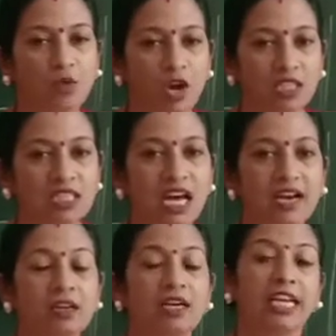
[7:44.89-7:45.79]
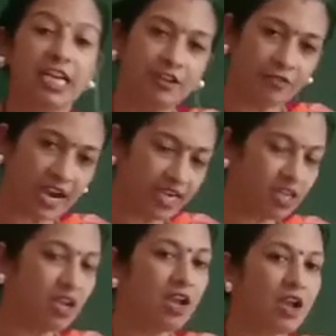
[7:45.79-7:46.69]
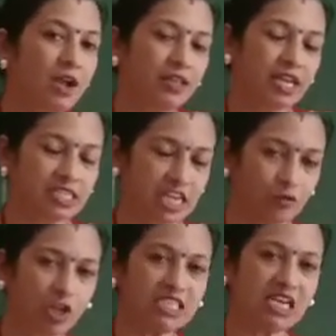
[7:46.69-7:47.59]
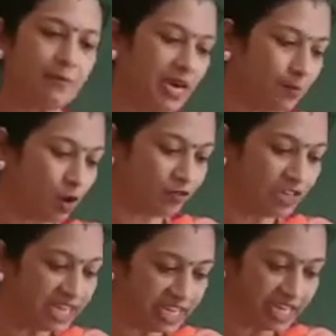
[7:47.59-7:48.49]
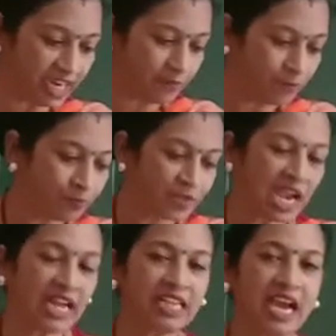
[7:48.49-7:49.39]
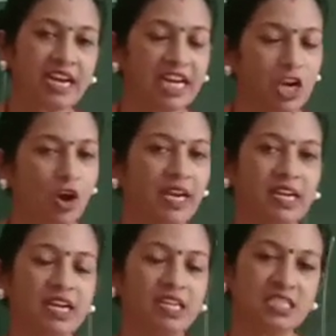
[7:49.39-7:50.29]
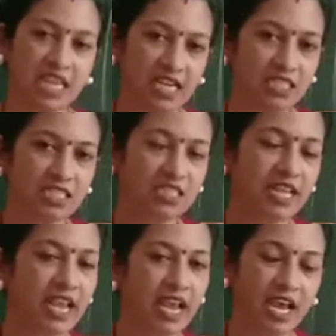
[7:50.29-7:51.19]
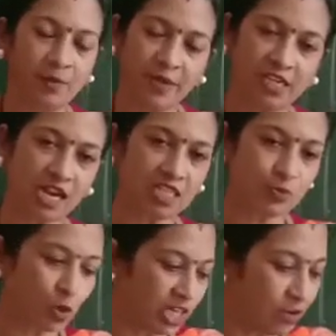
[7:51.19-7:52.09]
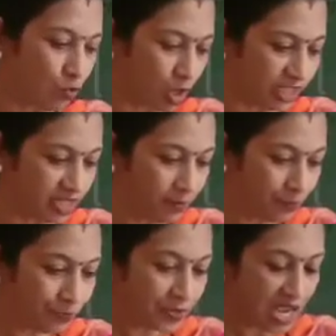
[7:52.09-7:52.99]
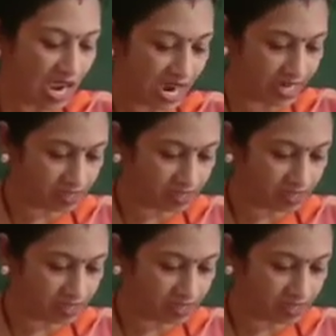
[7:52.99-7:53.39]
walls are lignified. Their cell walls are made up of lignin and they are elongated cells. They help in transporting water. And